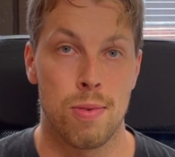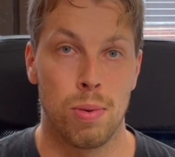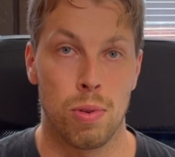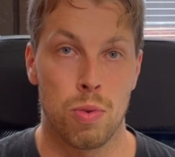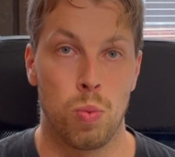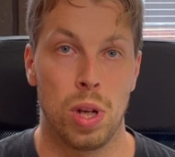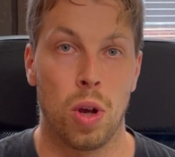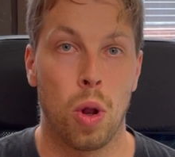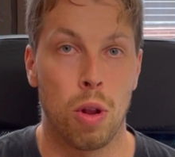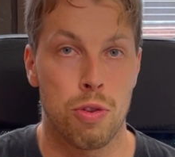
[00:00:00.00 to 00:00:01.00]
tools will
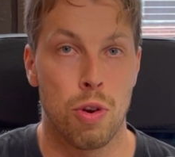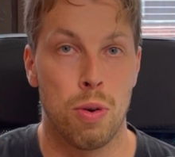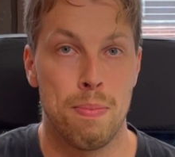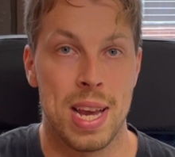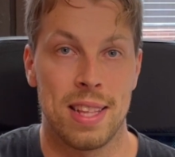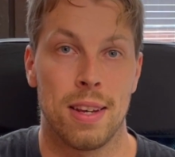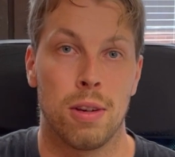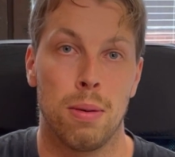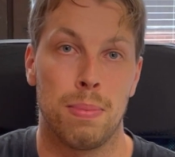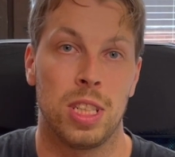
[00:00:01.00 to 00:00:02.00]
also make the
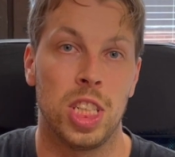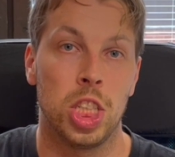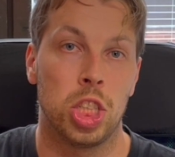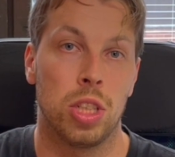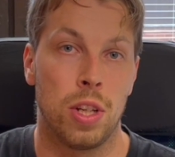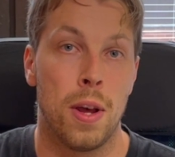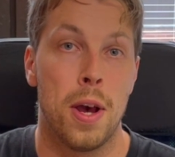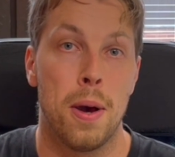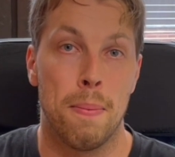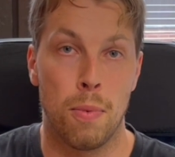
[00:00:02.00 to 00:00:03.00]
competition
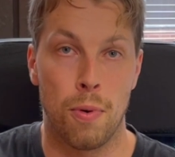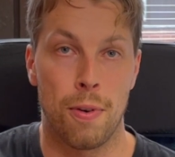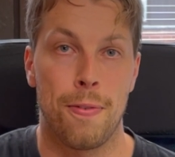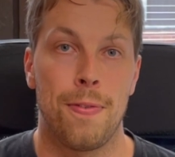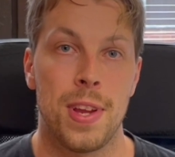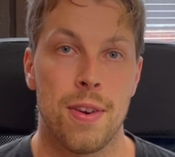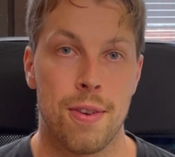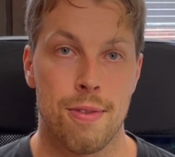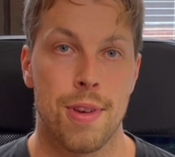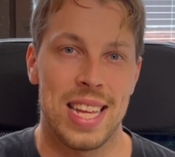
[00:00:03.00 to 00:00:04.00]
more
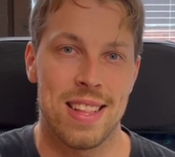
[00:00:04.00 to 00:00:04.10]
fierce.